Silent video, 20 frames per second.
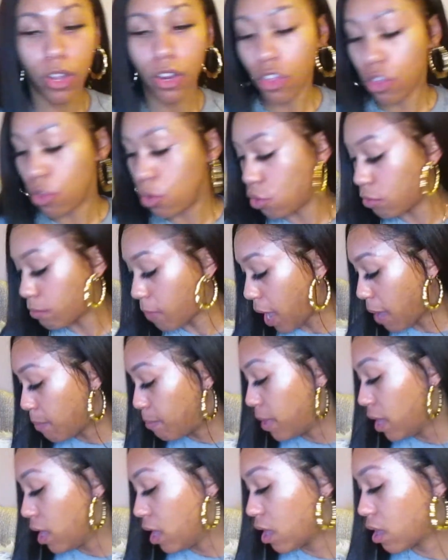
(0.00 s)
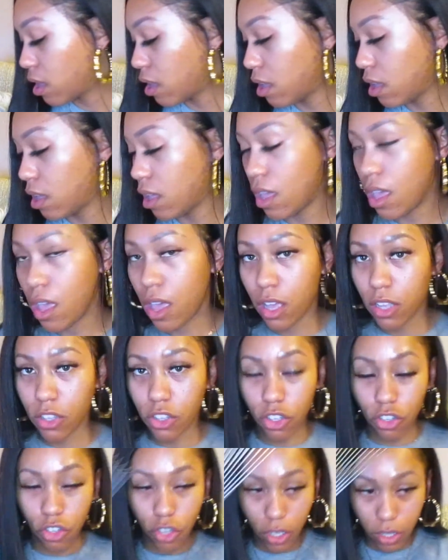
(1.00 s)
use my pick
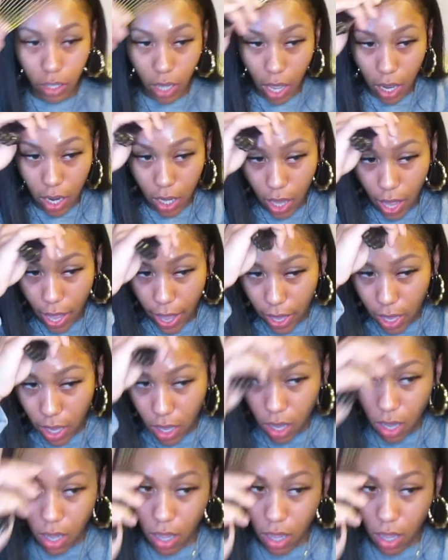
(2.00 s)
to just kind of like